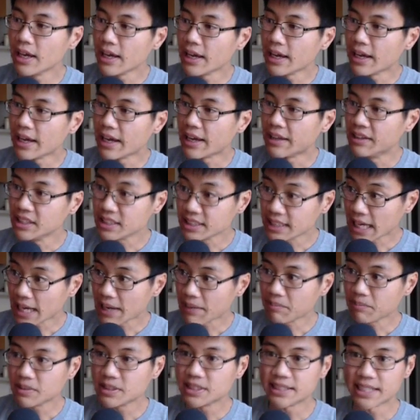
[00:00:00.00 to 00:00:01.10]
And this
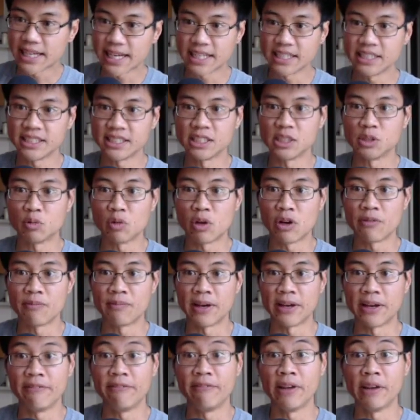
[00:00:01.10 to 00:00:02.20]
game stands as one of
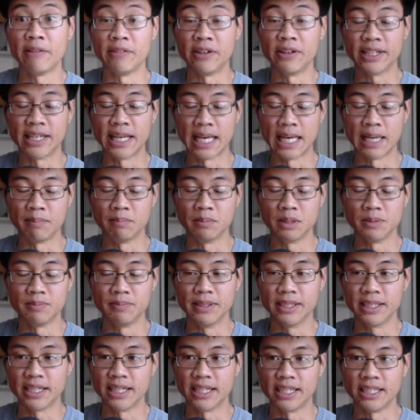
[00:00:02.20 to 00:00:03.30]
my favorite games
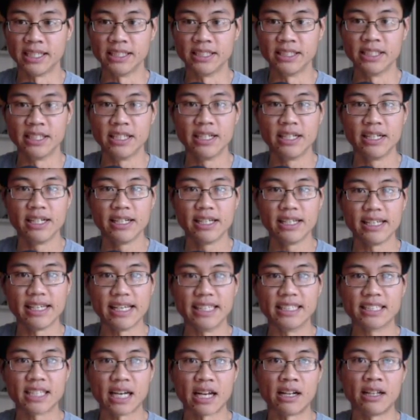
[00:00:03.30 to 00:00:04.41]
because
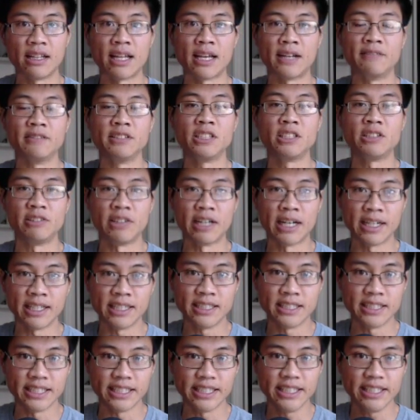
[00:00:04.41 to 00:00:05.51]
it's got a lot of
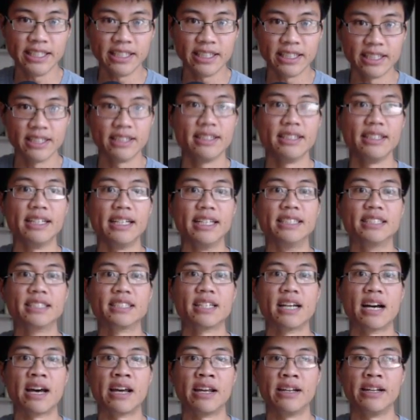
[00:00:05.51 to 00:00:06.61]
strategy, it's
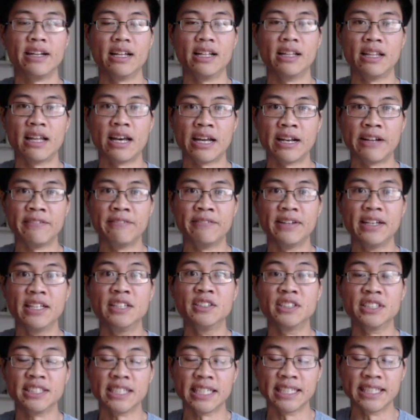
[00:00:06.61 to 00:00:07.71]
got a lot of
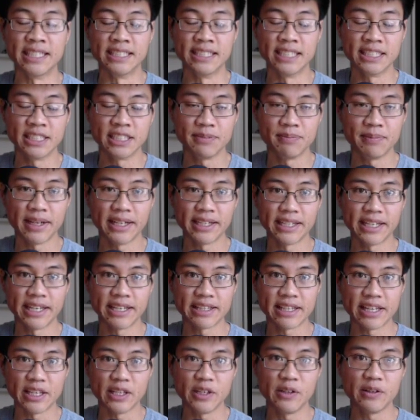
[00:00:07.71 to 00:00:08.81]
interesting decision making
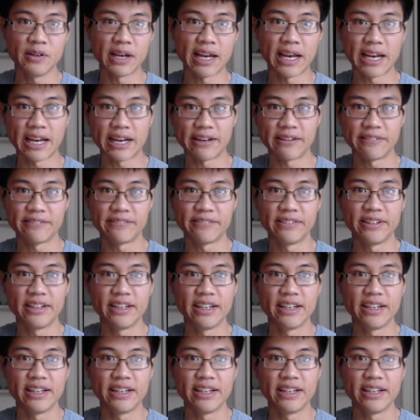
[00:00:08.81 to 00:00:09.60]
that you have,